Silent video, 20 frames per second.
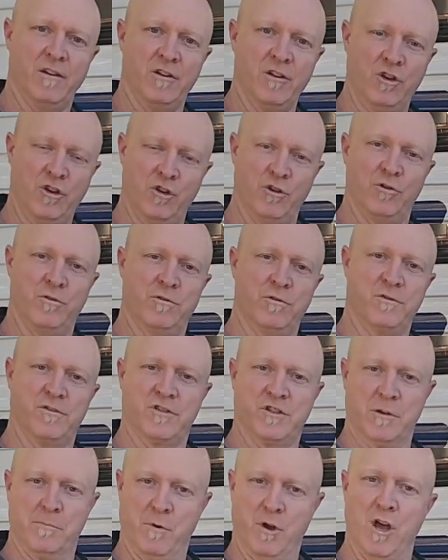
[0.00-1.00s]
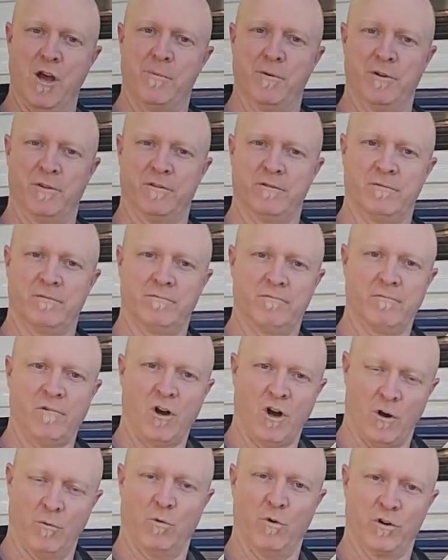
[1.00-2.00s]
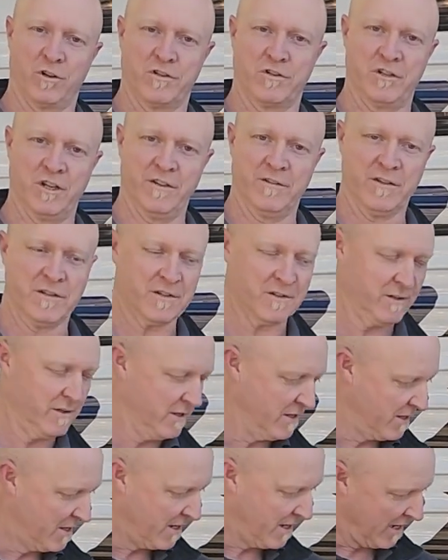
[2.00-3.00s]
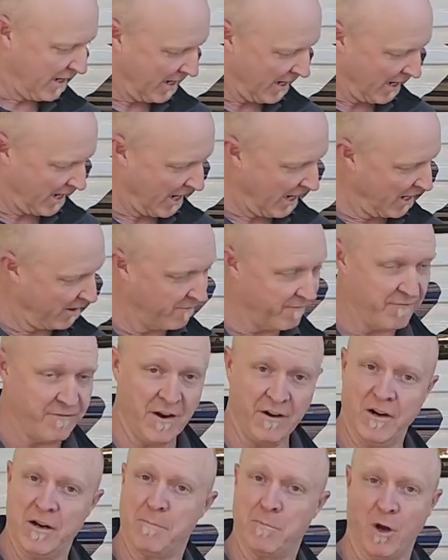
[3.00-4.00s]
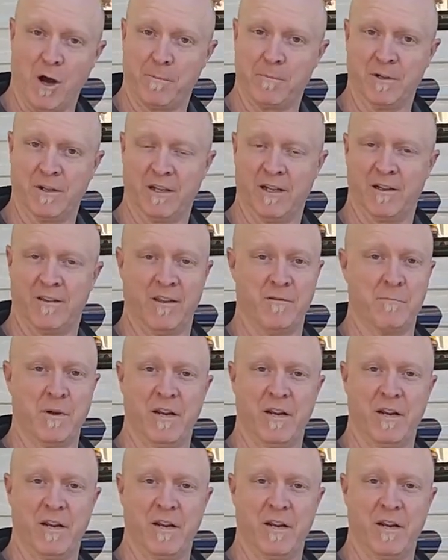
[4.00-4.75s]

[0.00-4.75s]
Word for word: new Suburban hot water service. Uh, very popular. They've